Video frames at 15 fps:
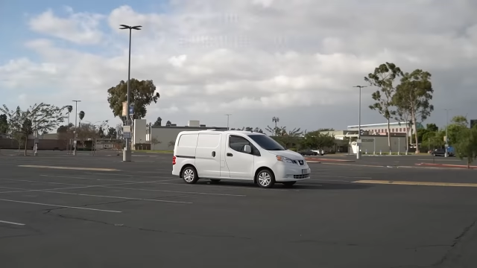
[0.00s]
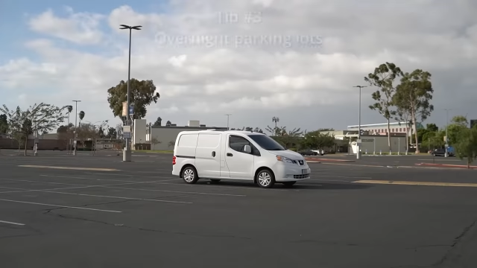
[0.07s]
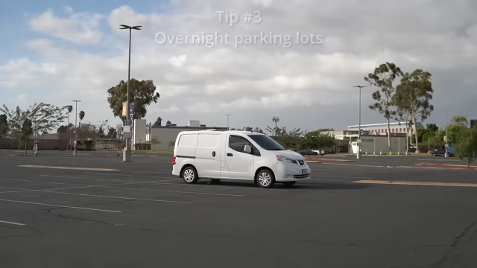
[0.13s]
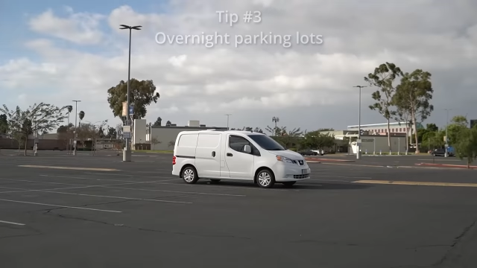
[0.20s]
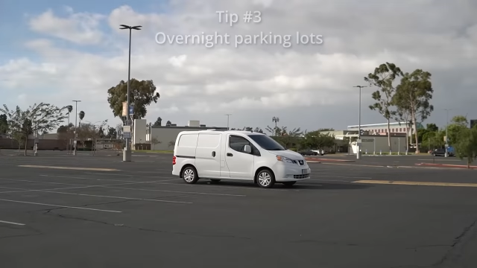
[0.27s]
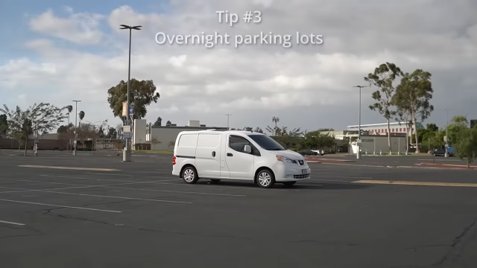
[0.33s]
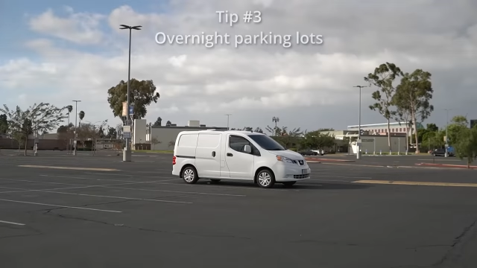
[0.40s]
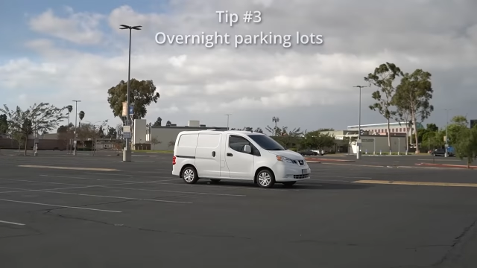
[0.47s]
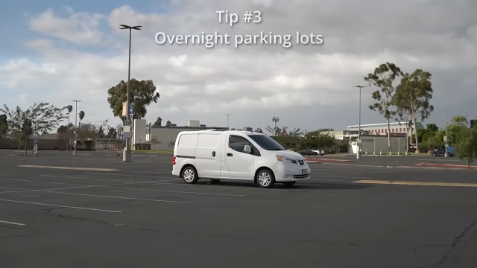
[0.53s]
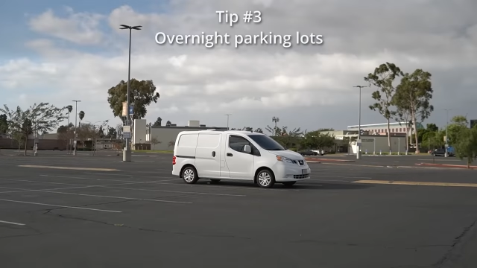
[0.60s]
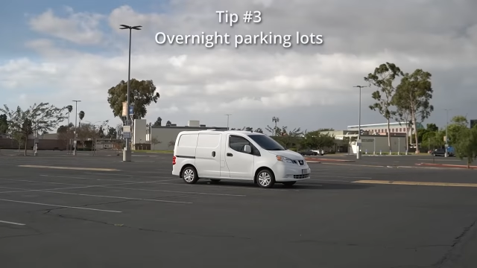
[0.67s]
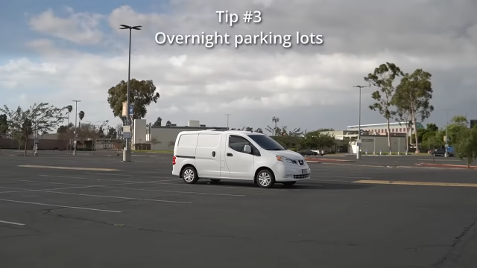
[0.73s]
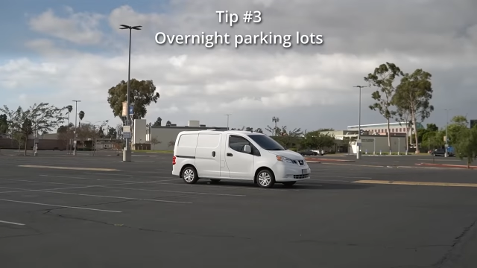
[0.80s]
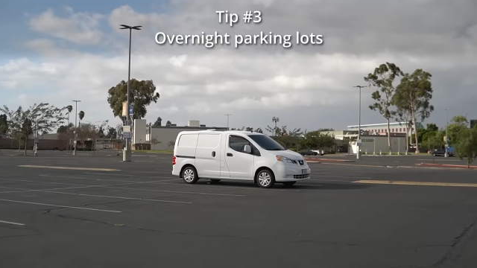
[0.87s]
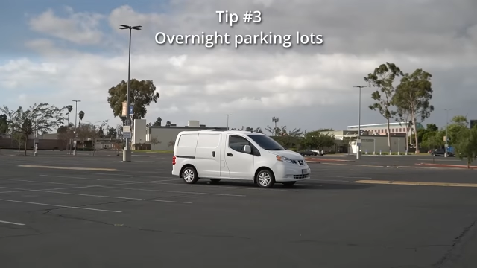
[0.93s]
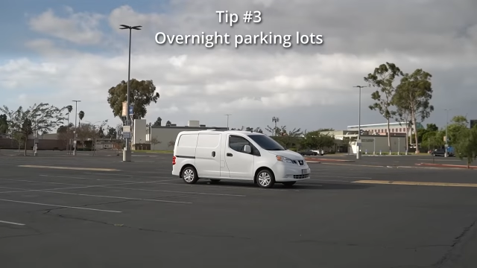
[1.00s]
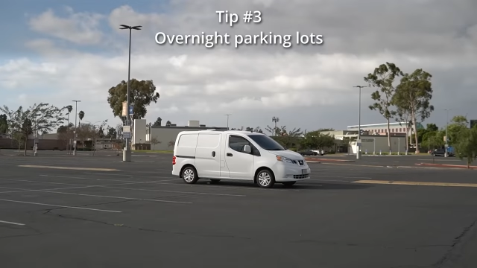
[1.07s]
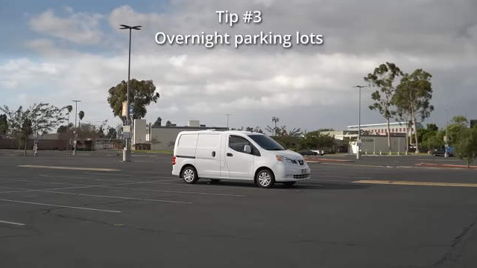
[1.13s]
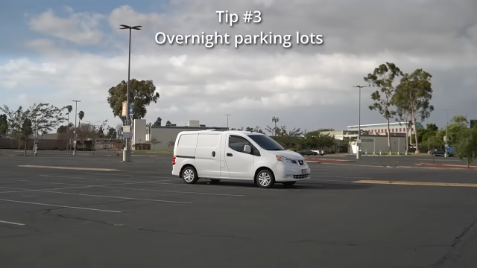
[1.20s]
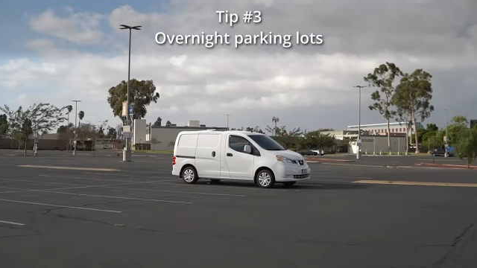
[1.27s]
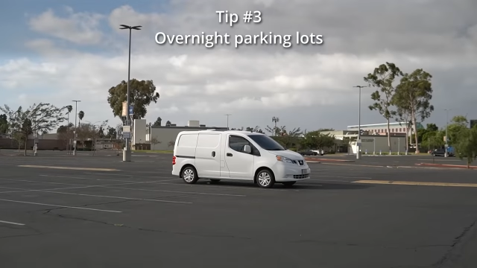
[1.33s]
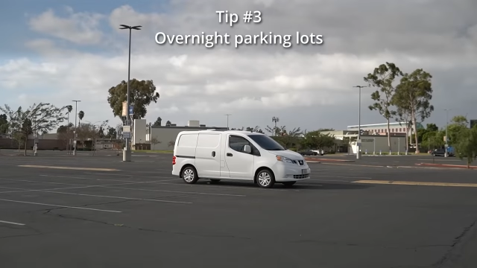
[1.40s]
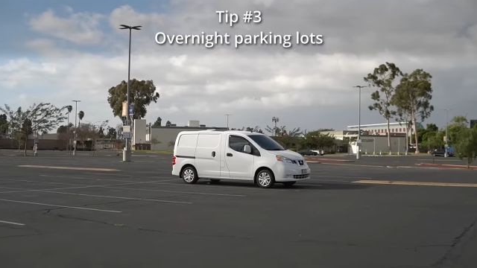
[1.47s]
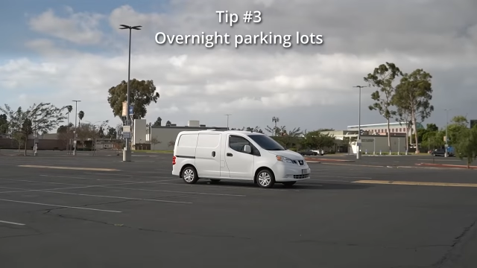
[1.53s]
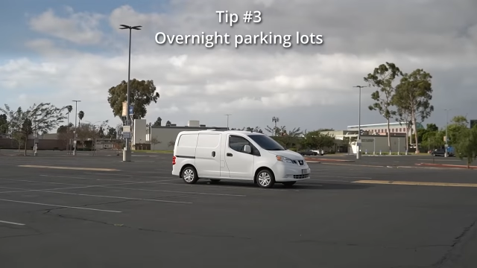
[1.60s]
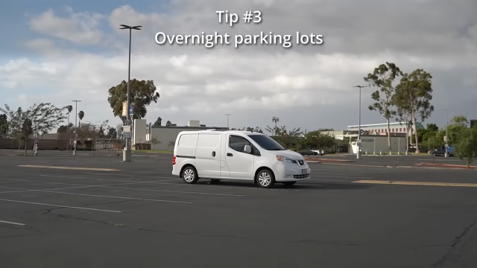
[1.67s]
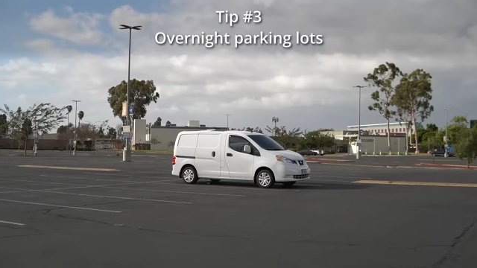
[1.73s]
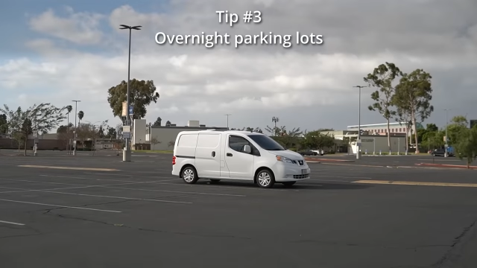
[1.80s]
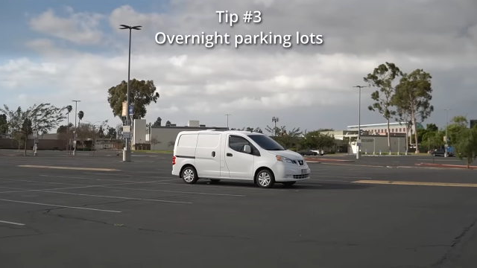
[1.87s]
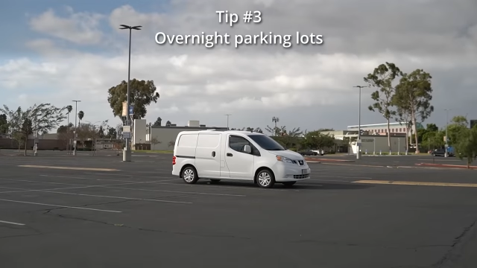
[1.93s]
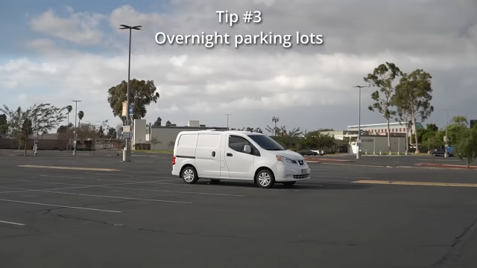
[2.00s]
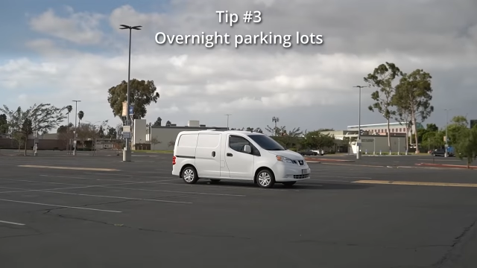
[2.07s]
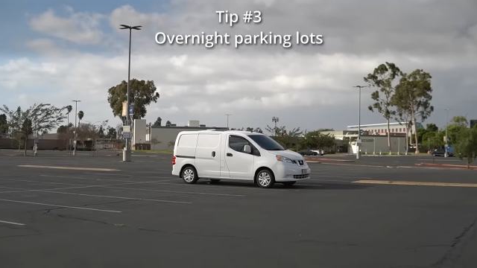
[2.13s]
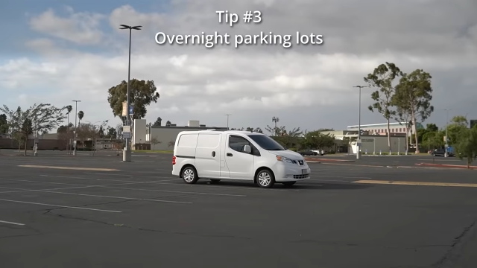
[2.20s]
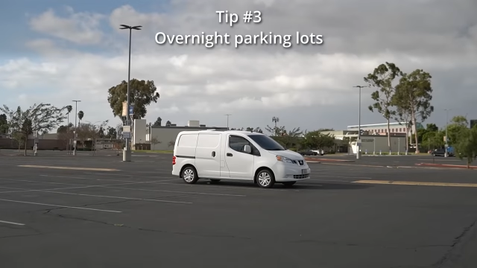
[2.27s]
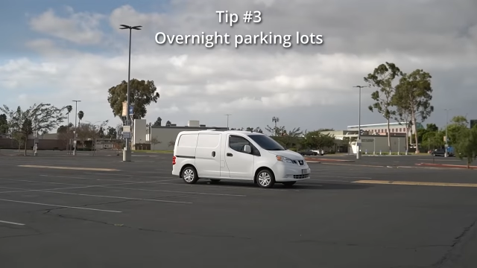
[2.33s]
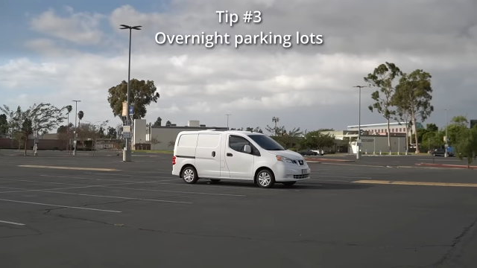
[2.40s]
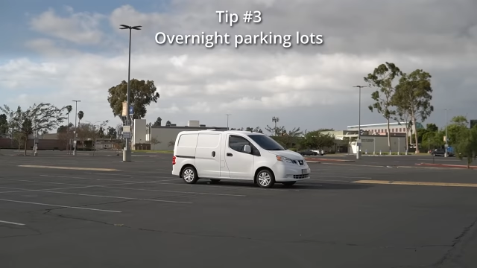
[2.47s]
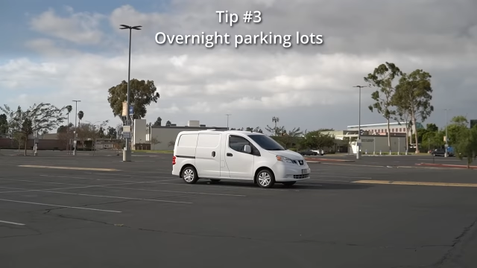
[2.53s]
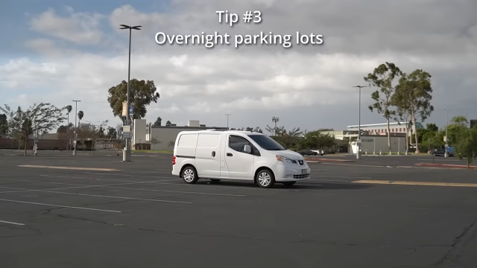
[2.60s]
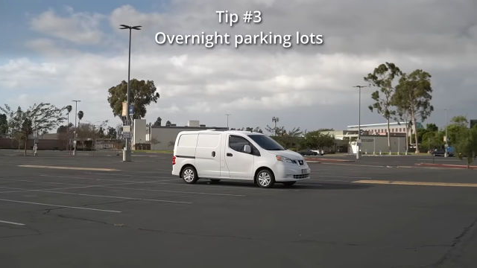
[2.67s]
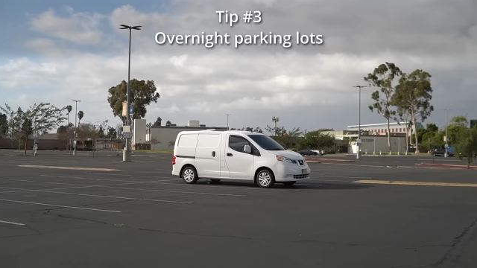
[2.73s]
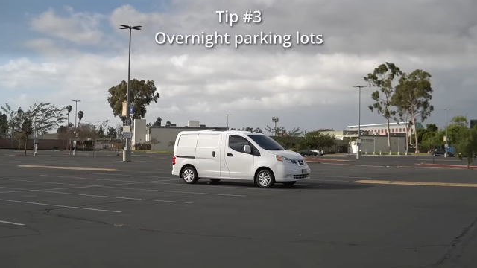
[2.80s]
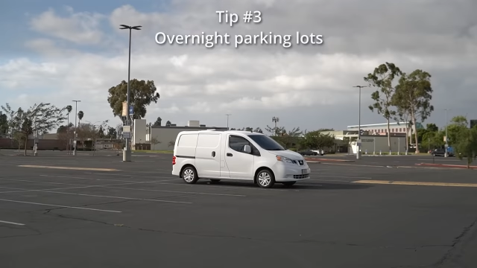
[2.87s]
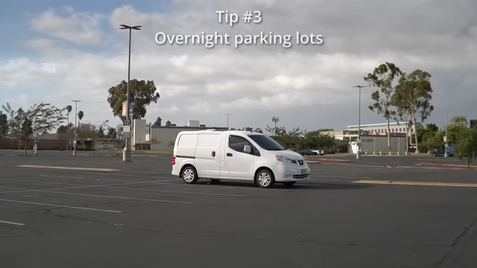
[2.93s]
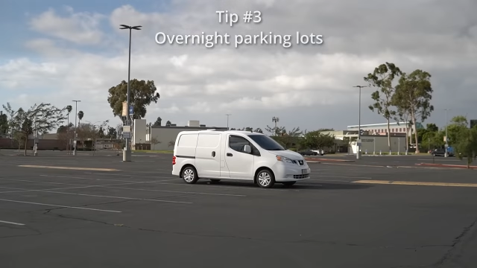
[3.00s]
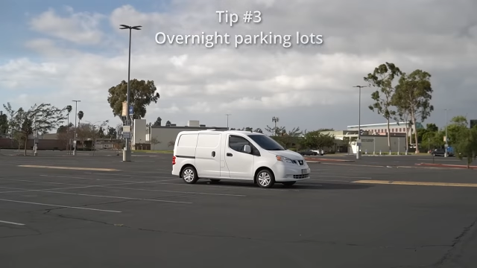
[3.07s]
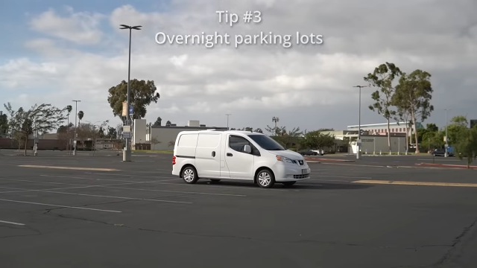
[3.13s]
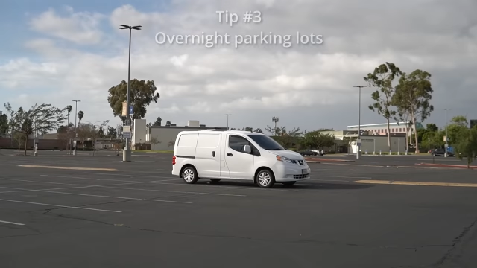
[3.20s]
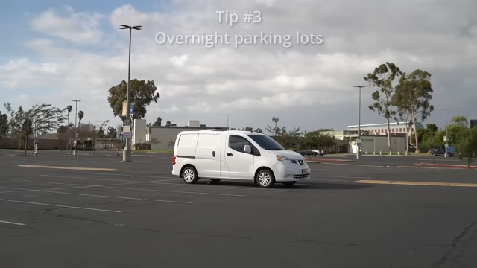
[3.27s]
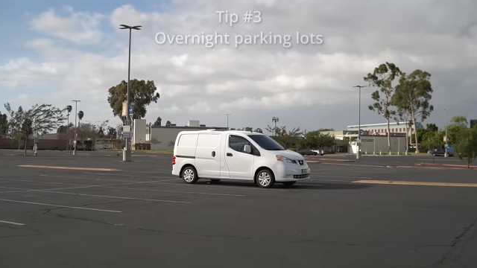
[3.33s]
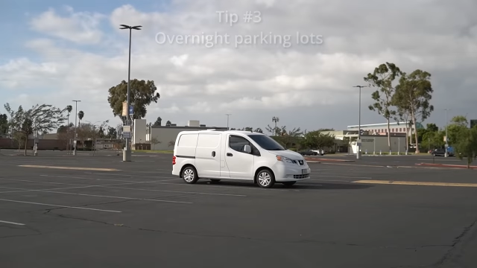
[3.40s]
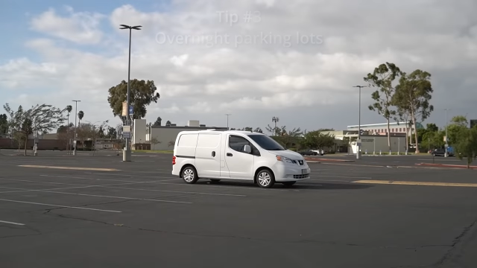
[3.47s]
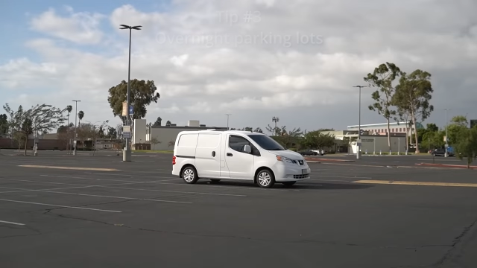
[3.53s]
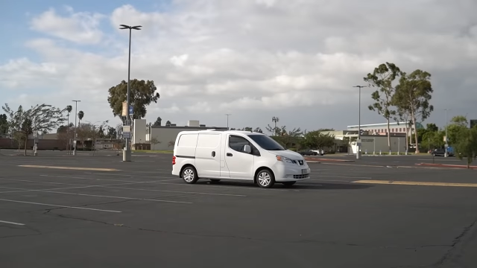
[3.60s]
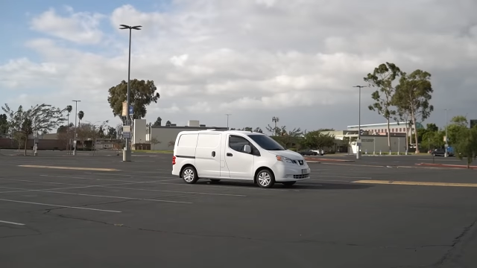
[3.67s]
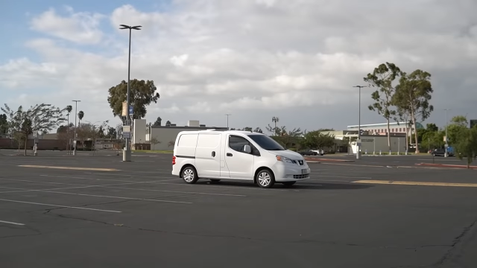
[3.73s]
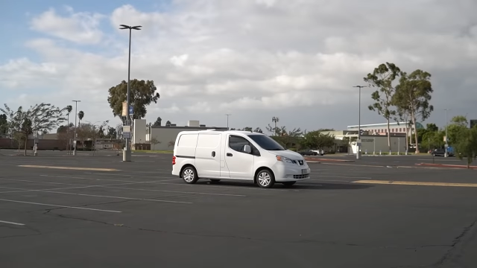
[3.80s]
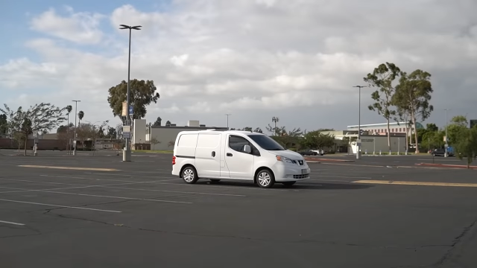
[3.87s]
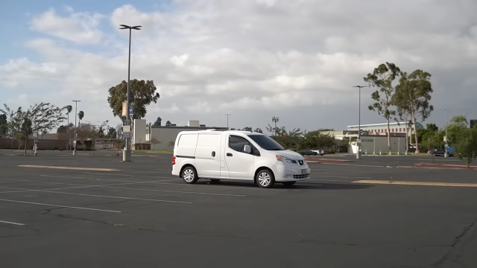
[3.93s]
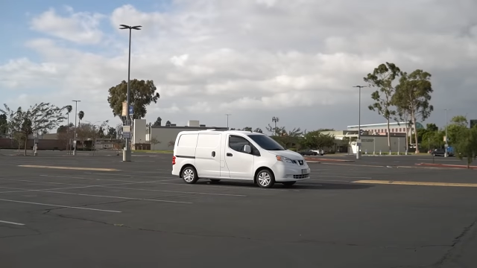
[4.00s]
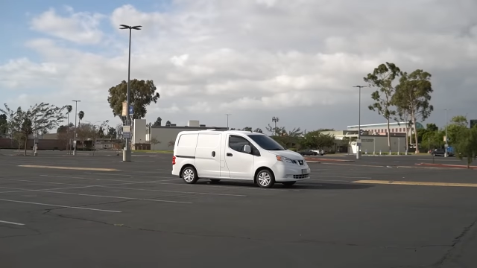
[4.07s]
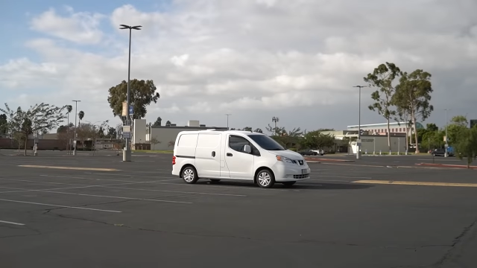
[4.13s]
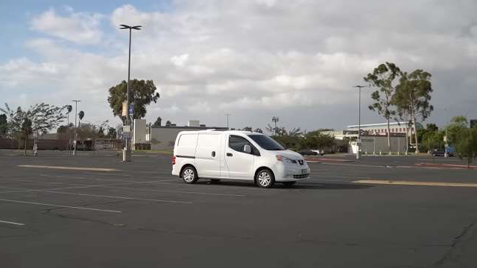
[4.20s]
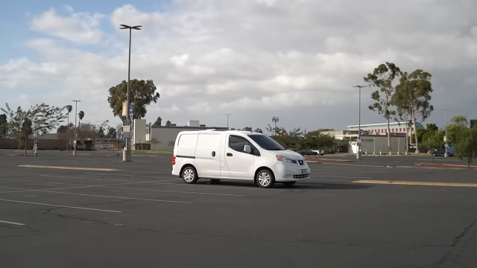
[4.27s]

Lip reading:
(no speaker visible)